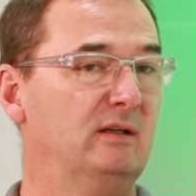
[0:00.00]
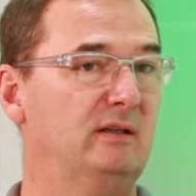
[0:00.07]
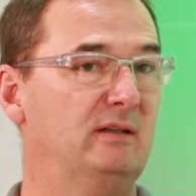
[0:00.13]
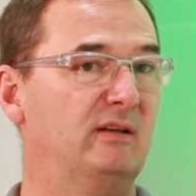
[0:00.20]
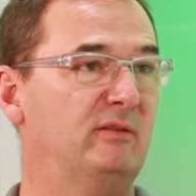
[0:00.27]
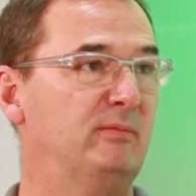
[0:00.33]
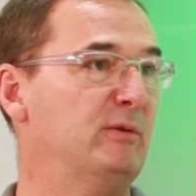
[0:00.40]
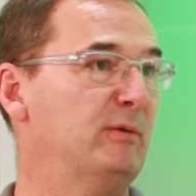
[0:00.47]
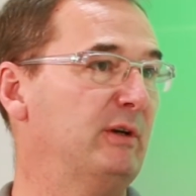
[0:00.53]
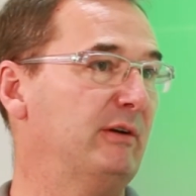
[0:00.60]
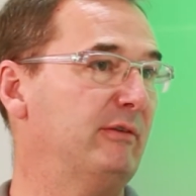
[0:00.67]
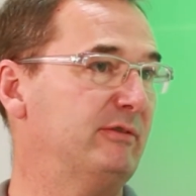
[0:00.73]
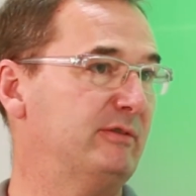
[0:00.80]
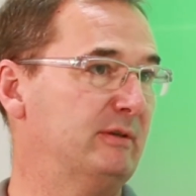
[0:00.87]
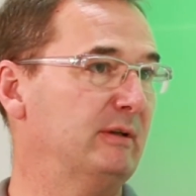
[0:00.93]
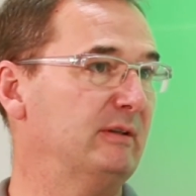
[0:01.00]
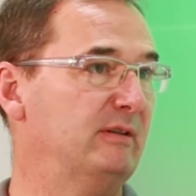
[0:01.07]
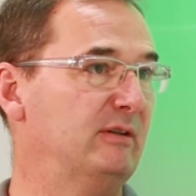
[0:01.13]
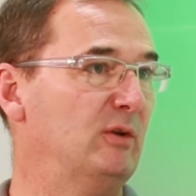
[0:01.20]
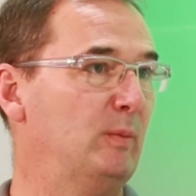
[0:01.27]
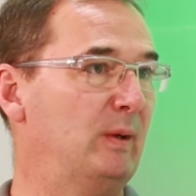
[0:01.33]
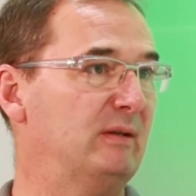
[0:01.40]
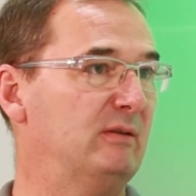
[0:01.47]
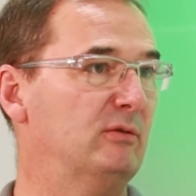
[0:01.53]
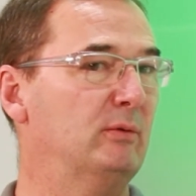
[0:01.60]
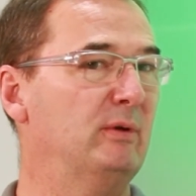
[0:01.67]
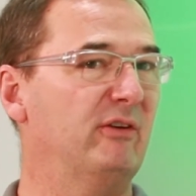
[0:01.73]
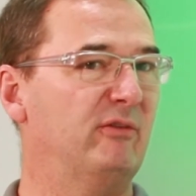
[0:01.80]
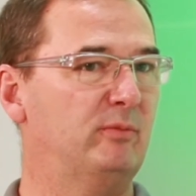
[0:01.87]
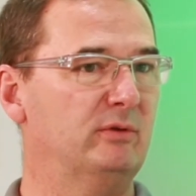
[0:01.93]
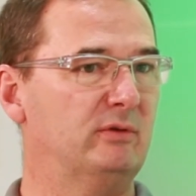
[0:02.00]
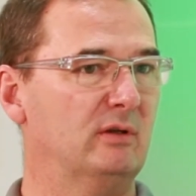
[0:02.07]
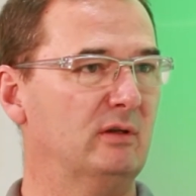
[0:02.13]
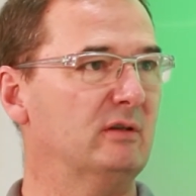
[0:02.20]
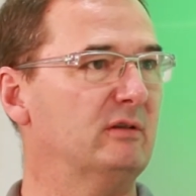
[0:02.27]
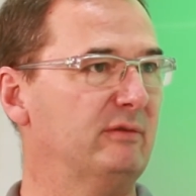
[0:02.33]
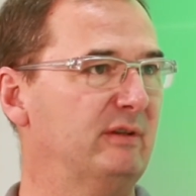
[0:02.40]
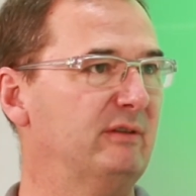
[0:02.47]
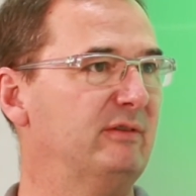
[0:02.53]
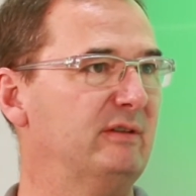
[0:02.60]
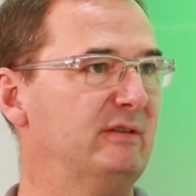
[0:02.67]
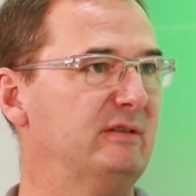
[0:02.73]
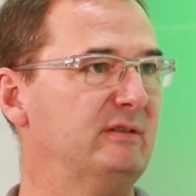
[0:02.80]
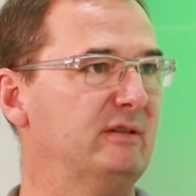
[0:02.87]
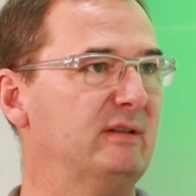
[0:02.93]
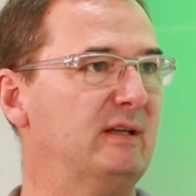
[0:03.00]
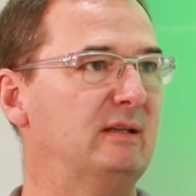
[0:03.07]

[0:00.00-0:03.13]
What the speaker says: it has been one of our strengths in the past. So we have put a lot of emphasis on